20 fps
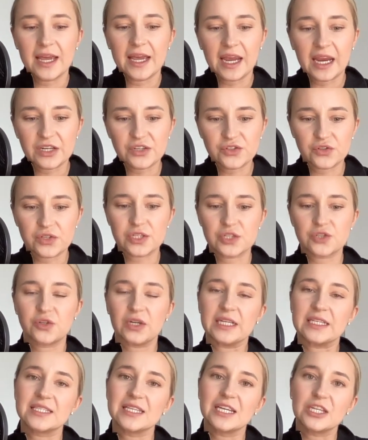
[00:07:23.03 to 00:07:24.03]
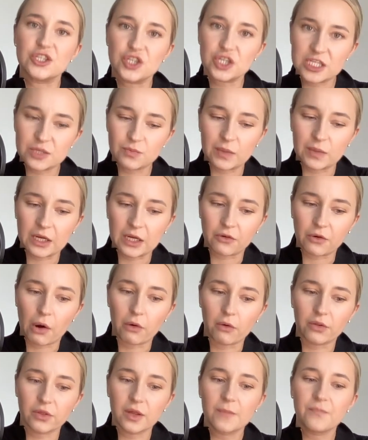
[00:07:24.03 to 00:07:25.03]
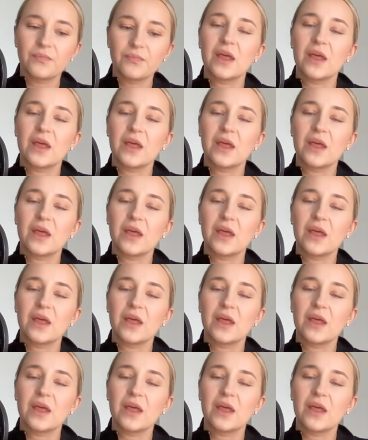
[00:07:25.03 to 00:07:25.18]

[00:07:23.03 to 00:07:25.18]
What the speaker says: interest rates, GDP growth.